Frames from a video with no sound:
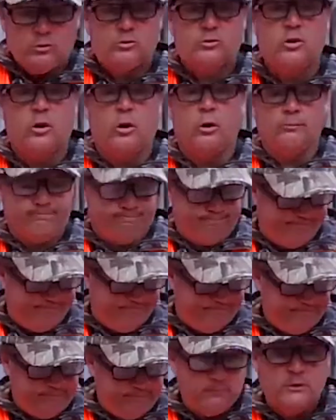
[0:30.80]
So,
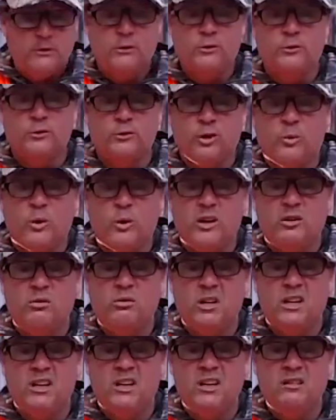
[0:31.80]
you know where
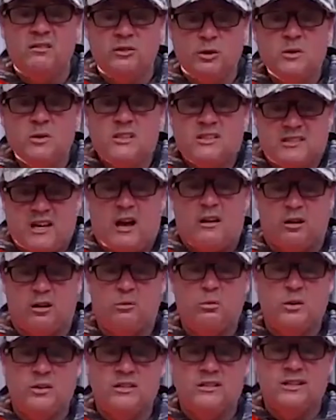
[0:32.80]
you live. You in South
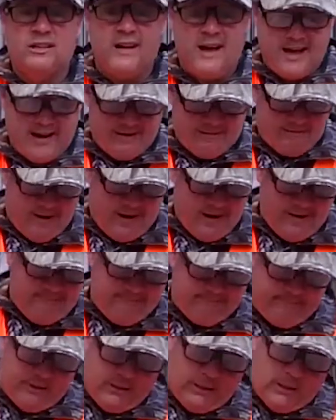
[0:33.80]
Louisiana, right?
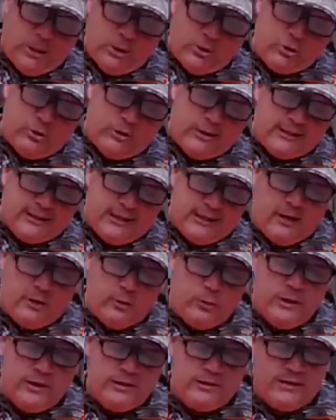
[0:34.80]
So in South
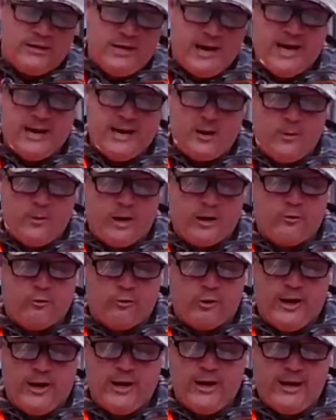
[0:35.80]
Louisiana, where
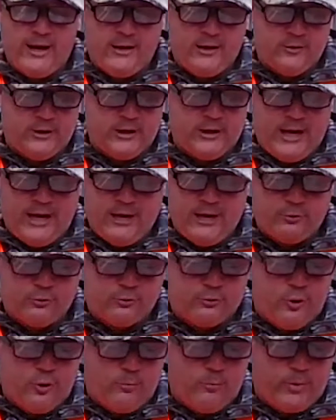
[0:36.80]
gators
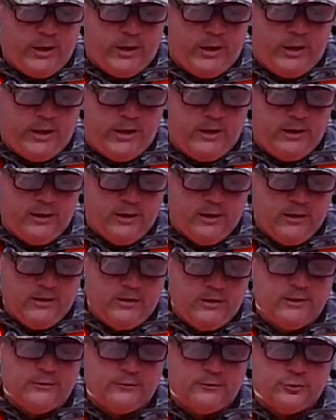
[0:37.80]
grow big,
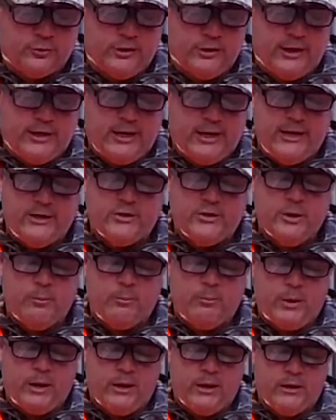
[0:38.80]
live three Cajun
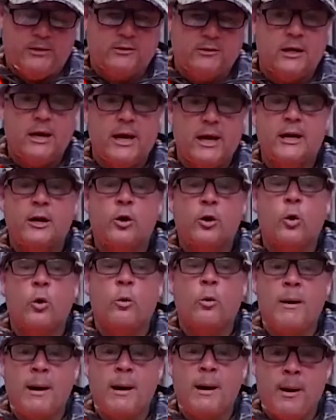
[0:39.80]
pigs and an
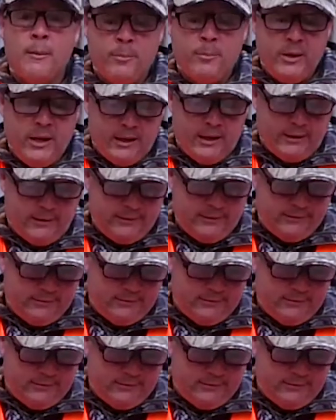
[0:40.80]
old mama pig.